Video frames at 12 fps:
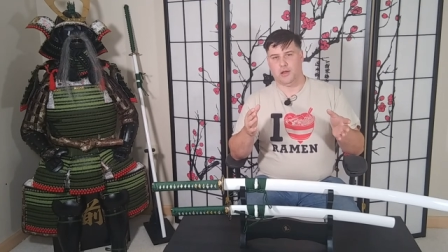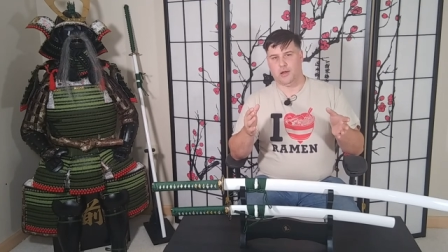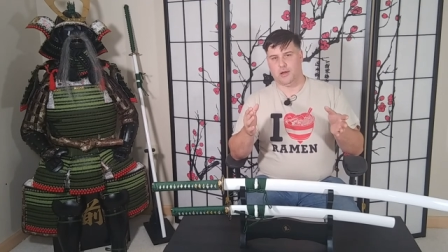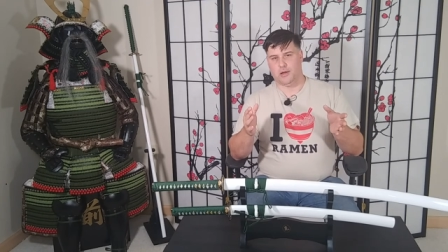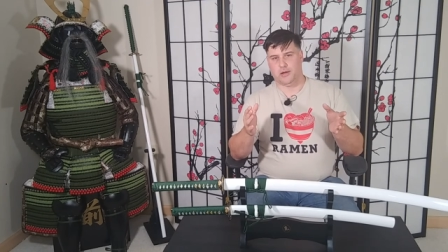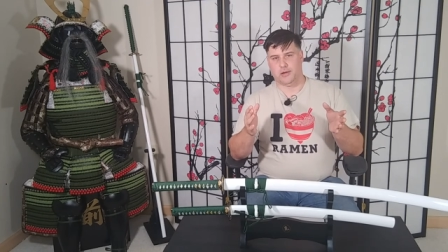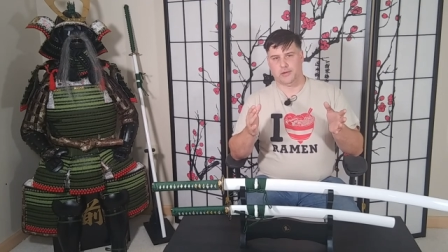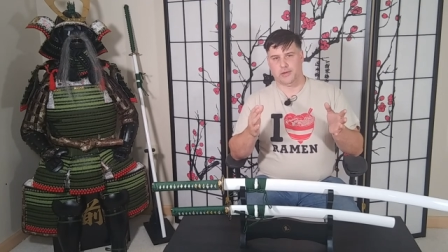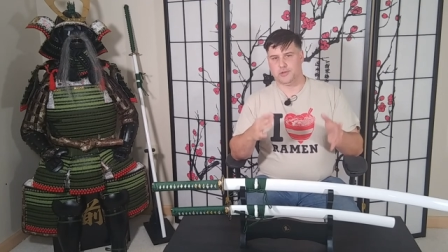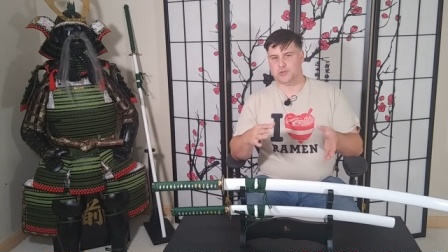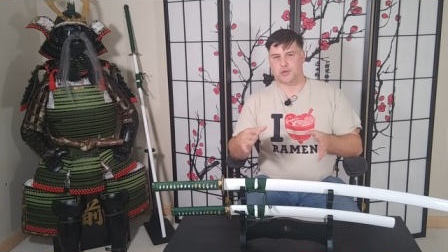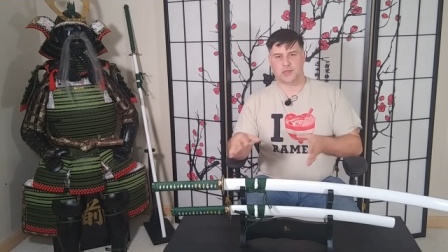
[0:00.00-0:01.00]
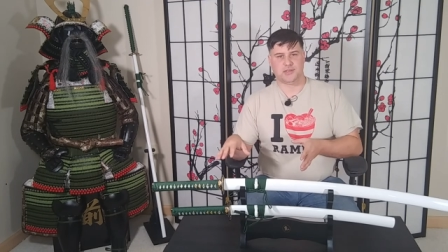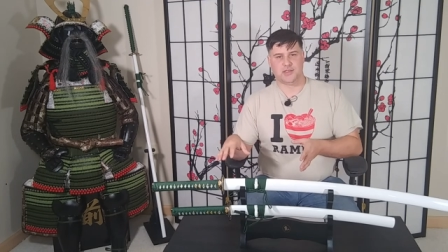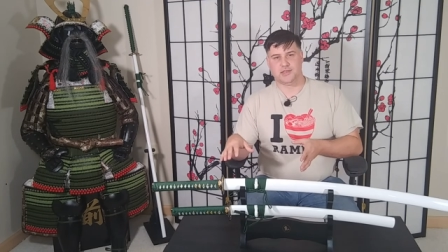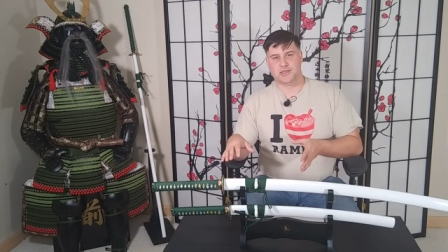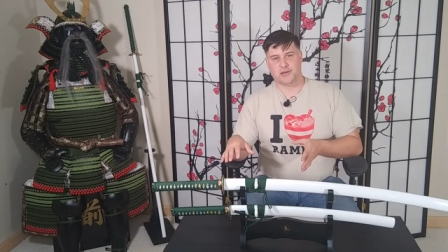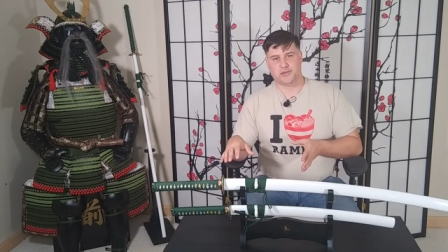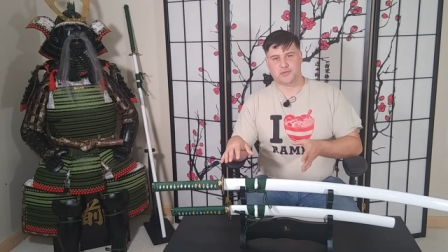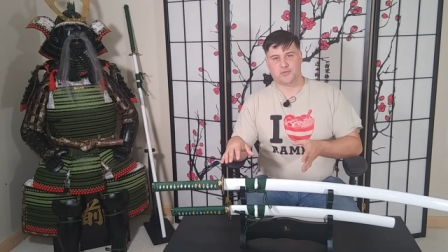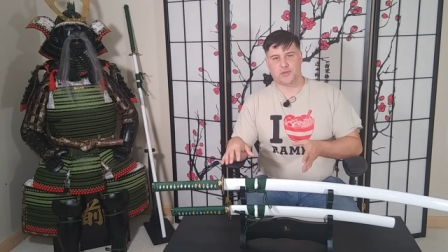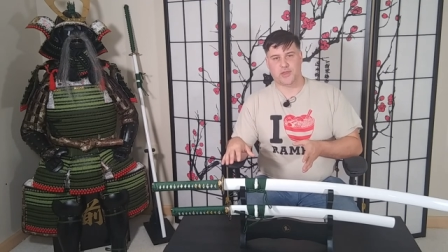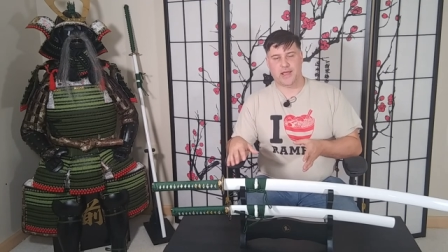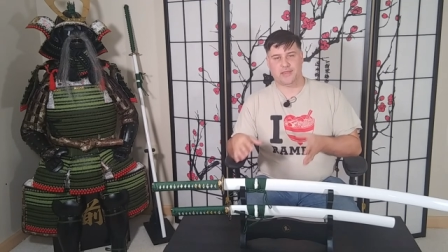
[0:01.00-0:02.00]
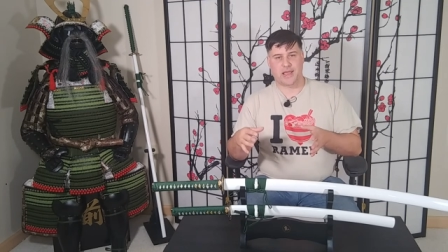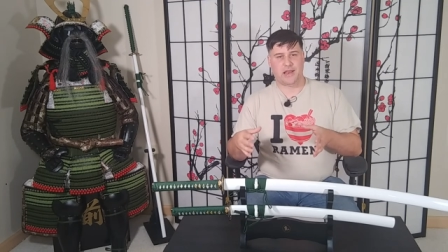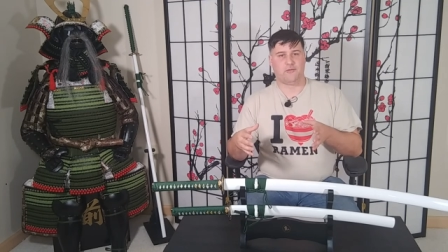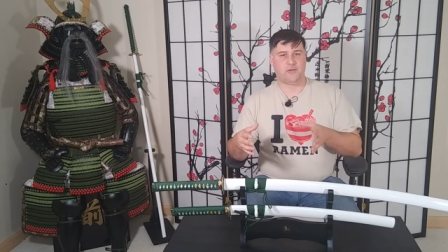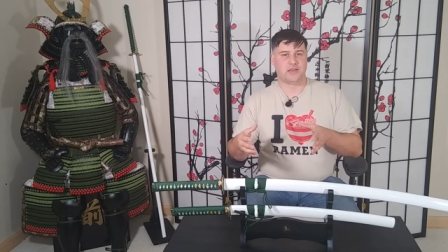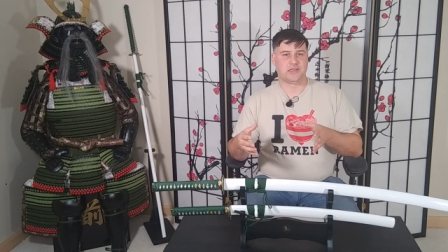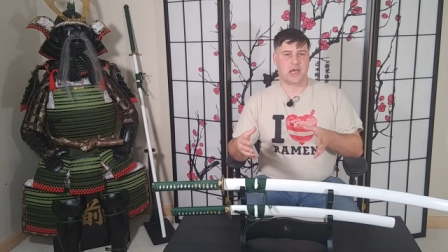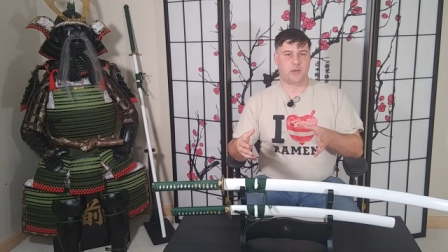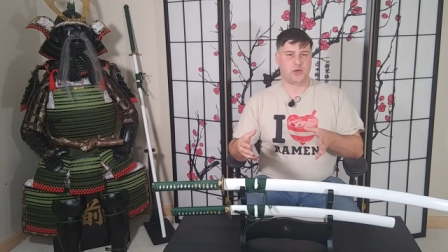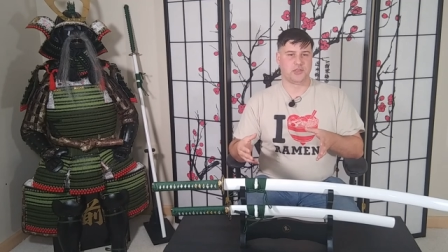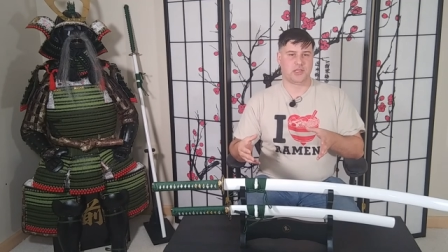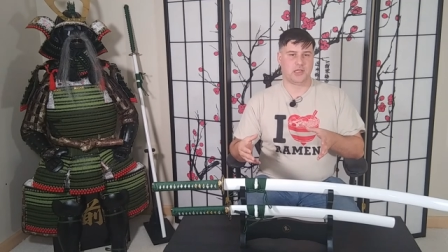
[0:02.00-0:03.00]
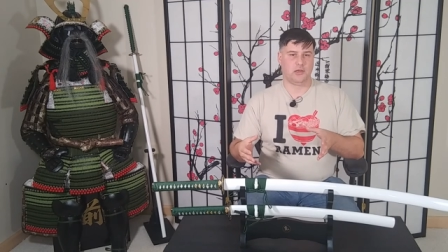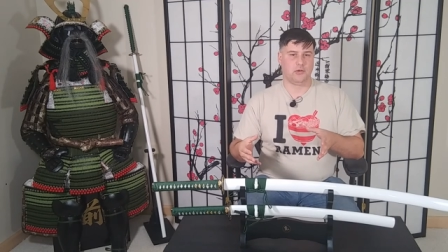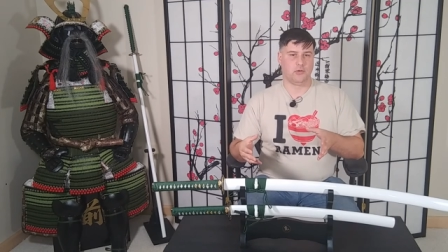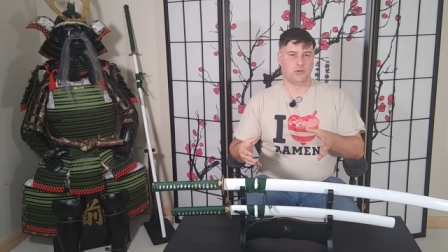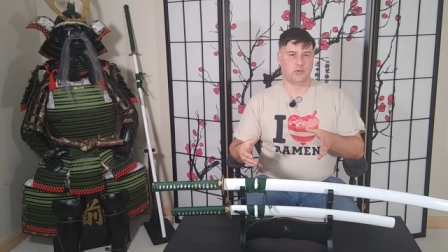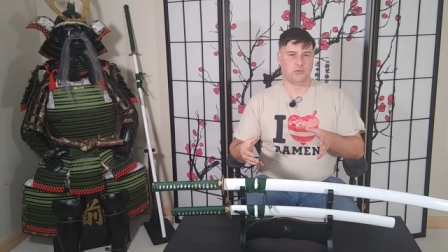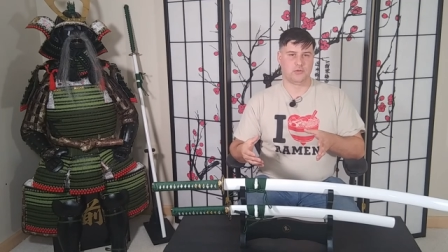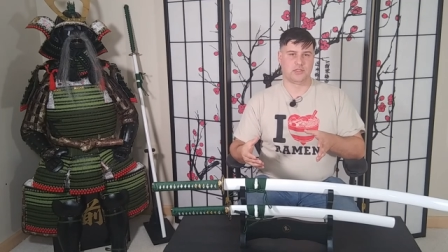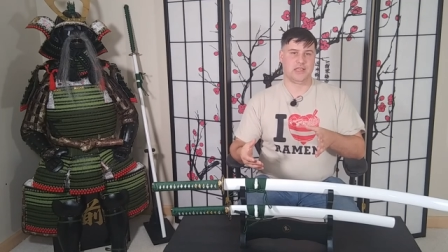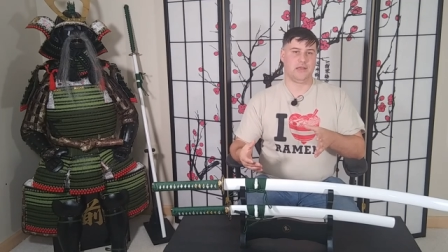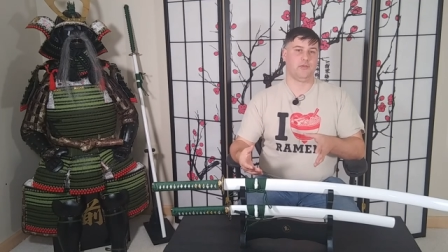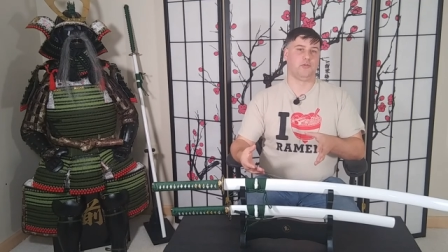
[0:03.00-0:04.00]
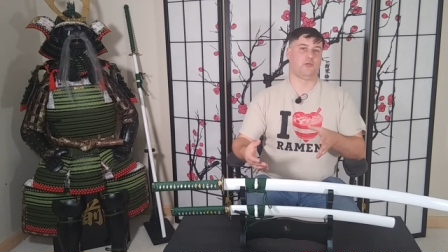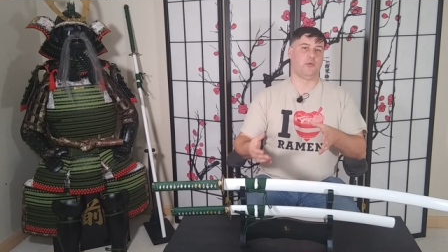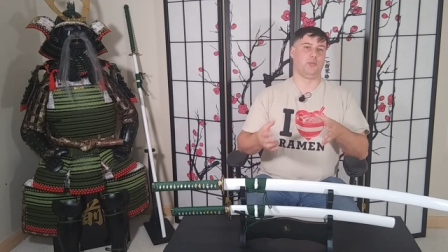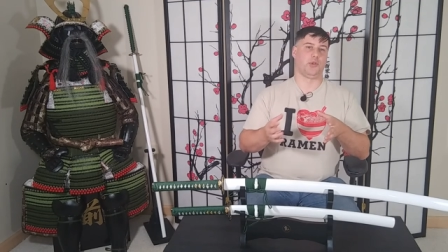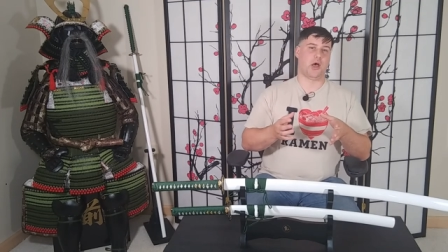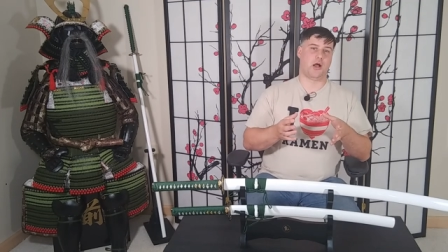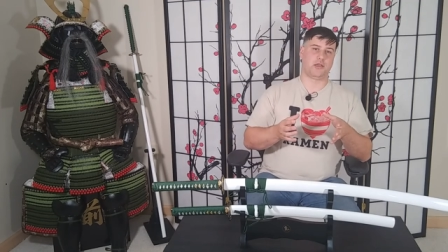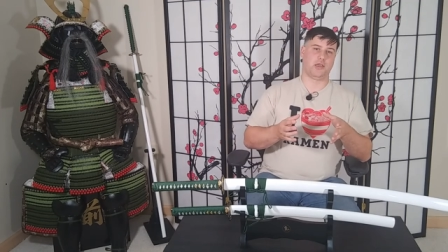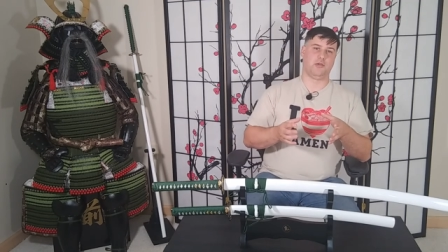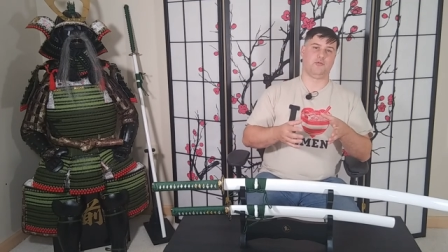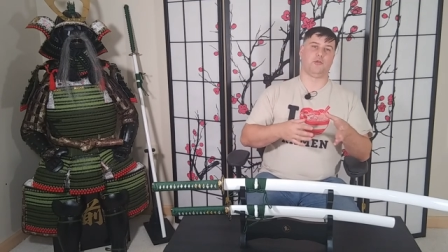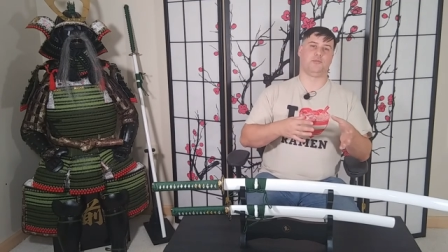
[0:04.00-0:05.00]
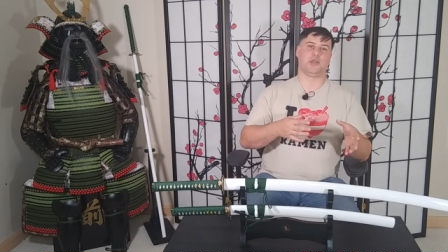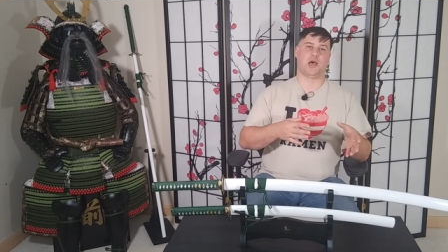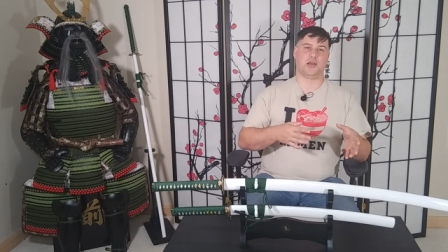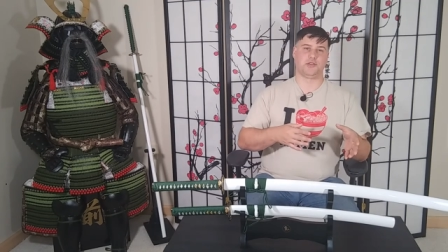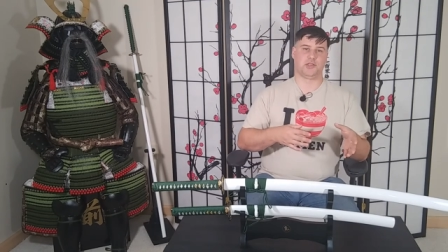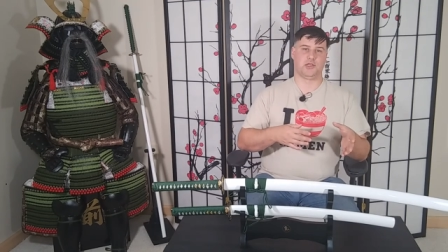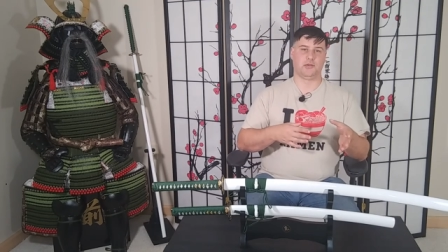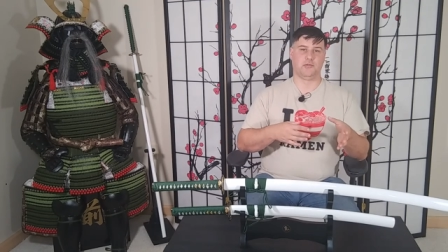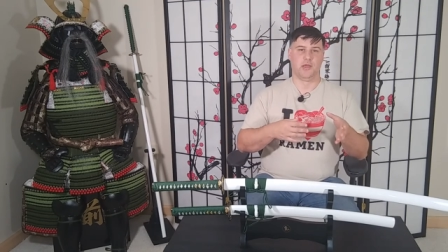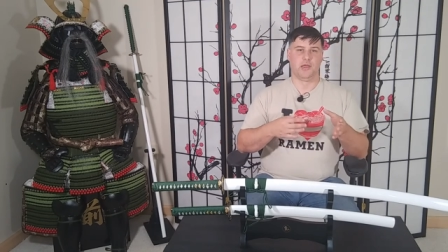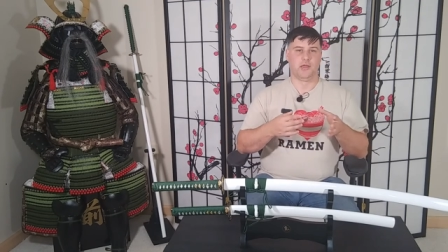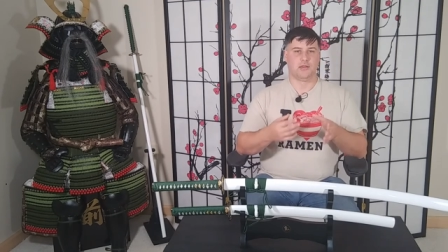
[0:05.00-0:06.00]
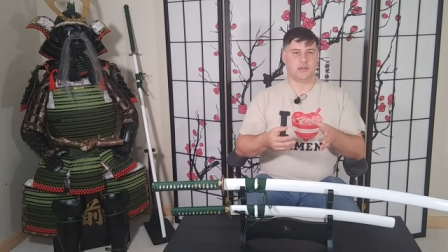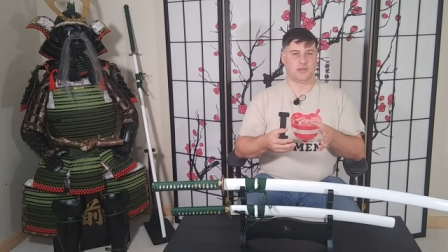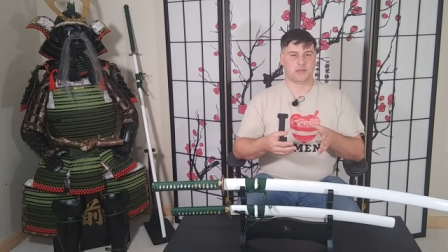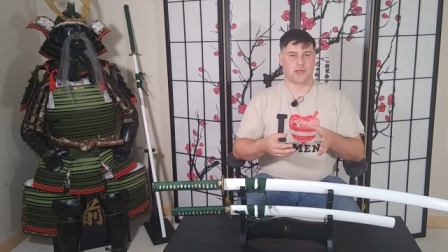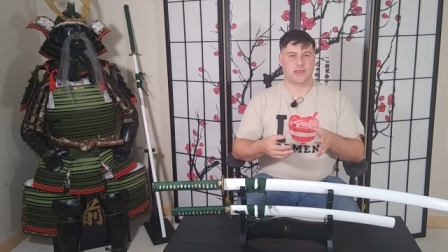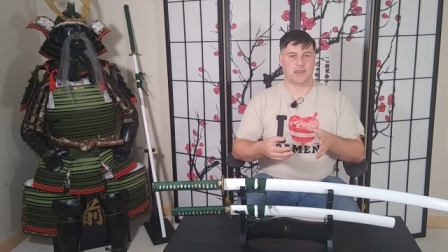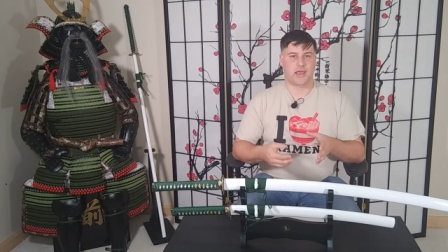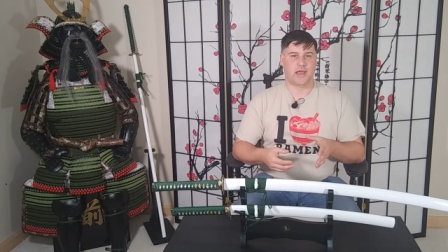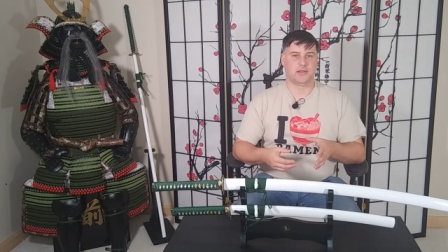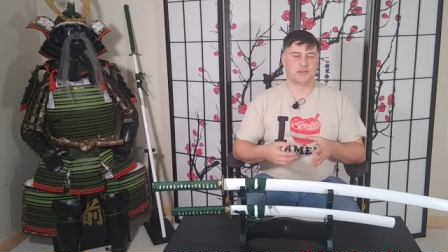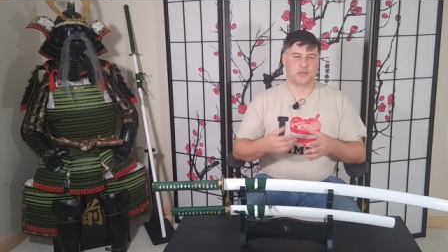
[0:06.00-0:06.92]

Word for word: uh, intricate details for that. That affects how much ki you lose, even from blocking, from dodging, things like that.